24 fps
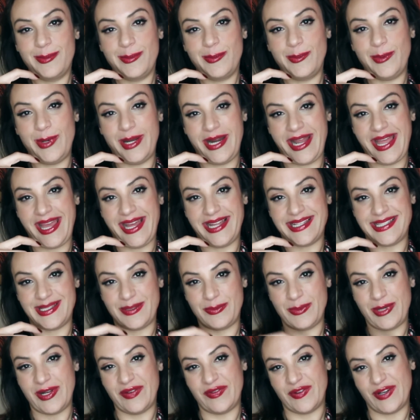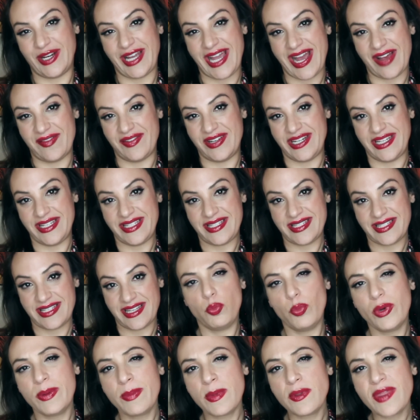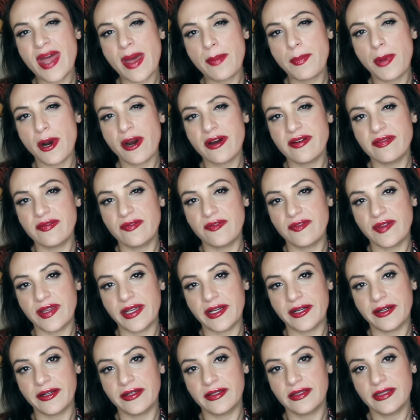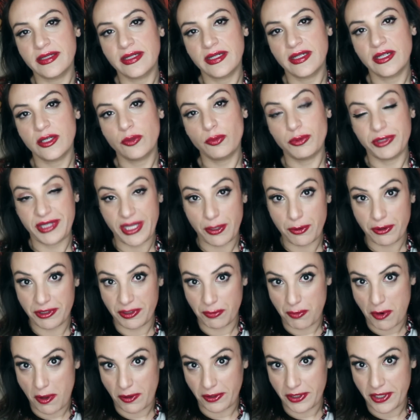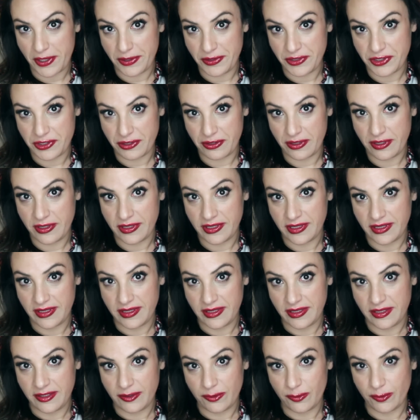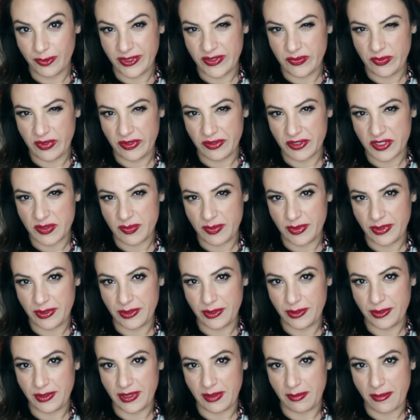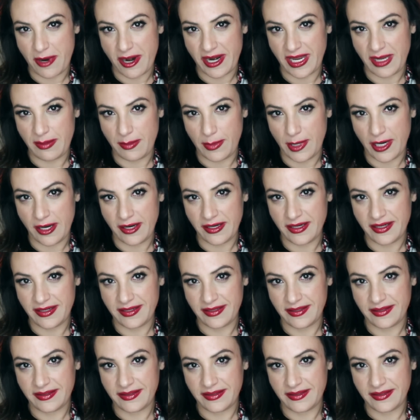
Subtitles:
One hand's in one of her cavities. Remember that part in Fear when they were on the roller coaster? Reese Witherspoon and Marky Mark?